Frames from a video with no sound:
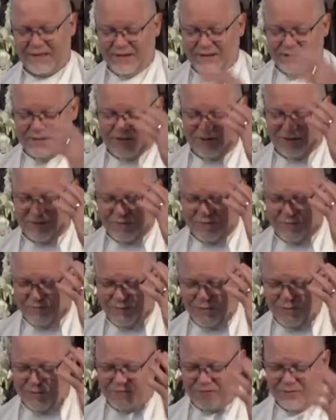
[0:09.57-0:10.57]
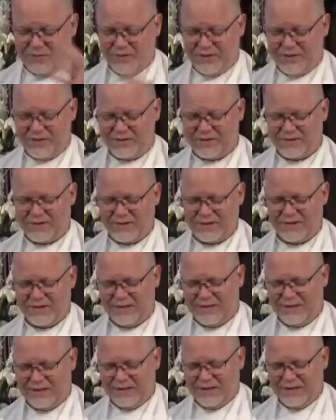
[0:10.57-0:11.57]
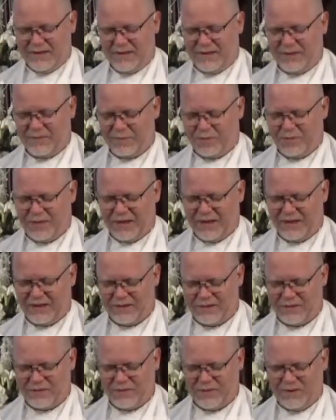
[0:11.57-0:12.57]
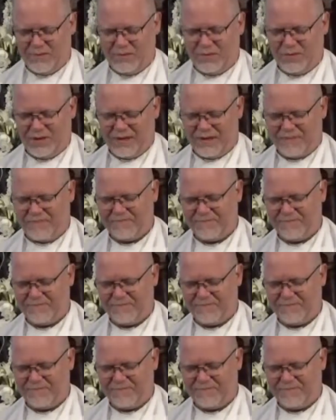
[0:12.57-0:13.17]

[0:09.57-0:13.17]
listen for your voice in the prayers that we bring.